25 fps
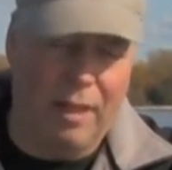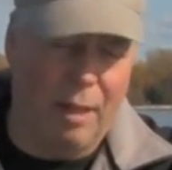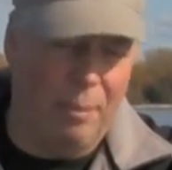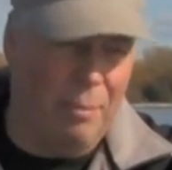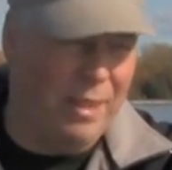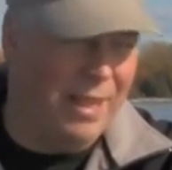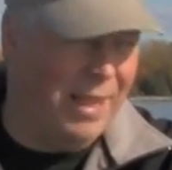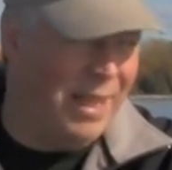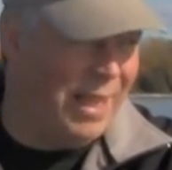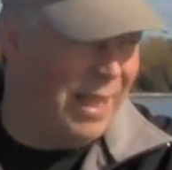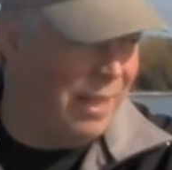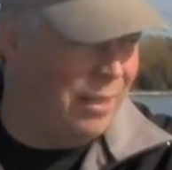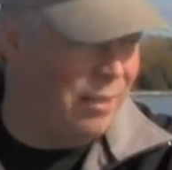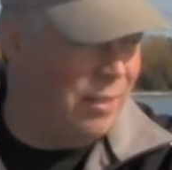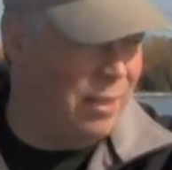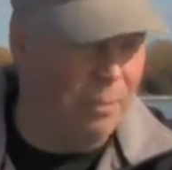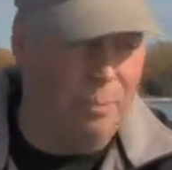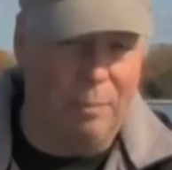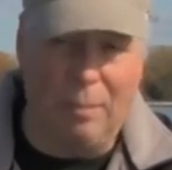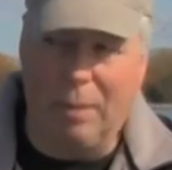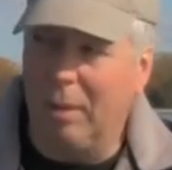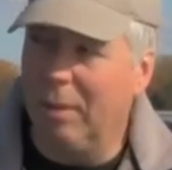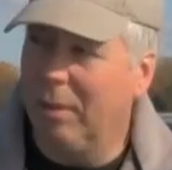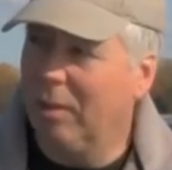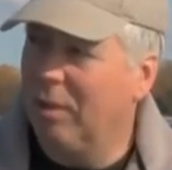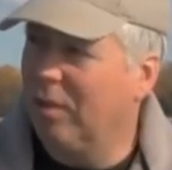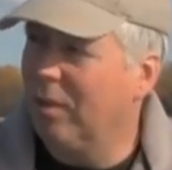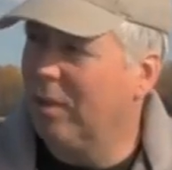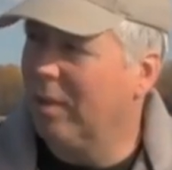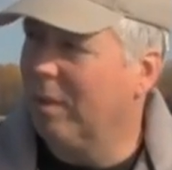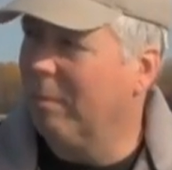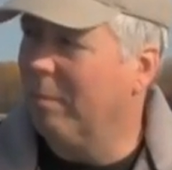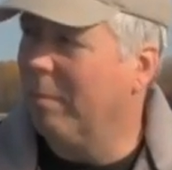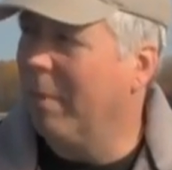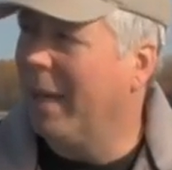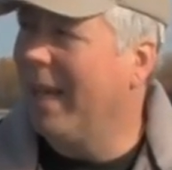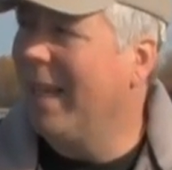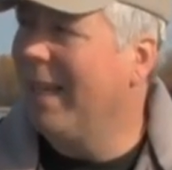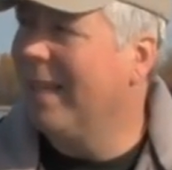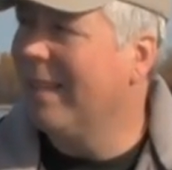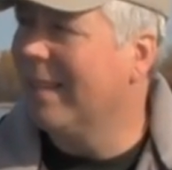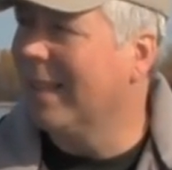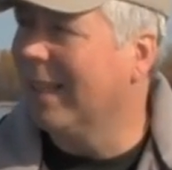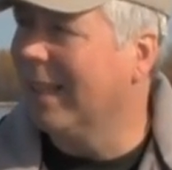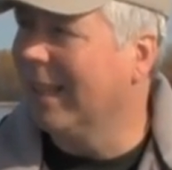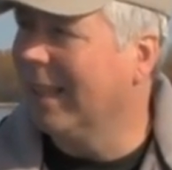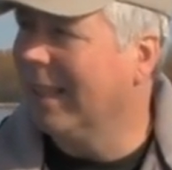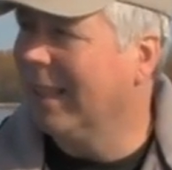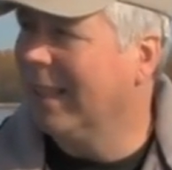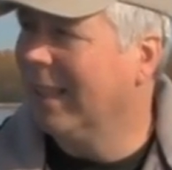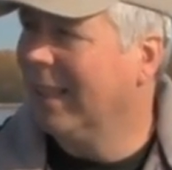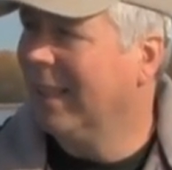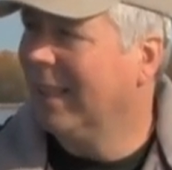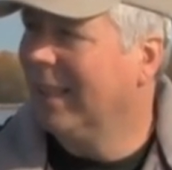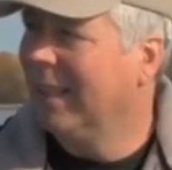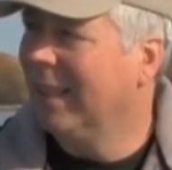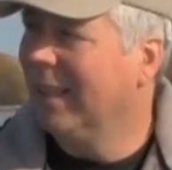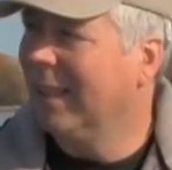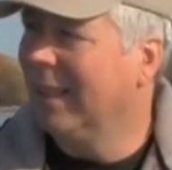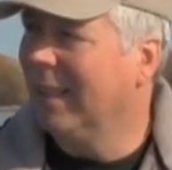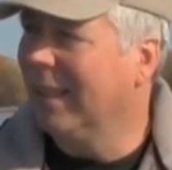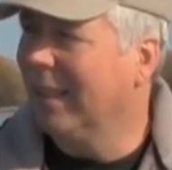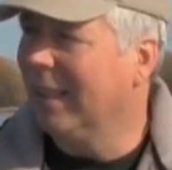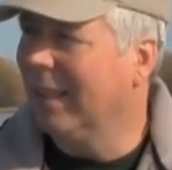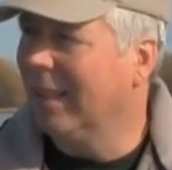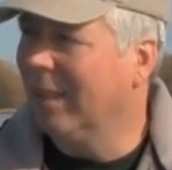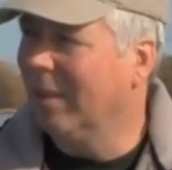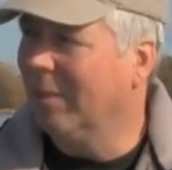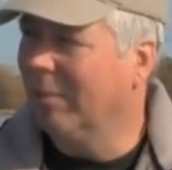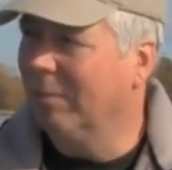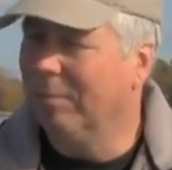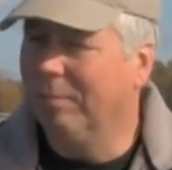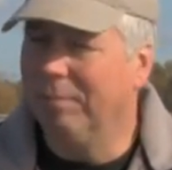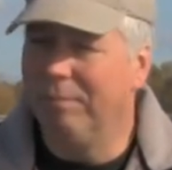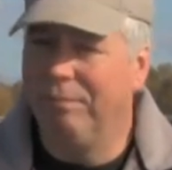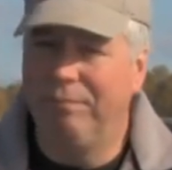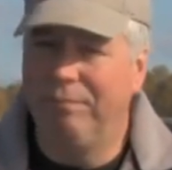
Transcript: I mean, they had some just amazing um,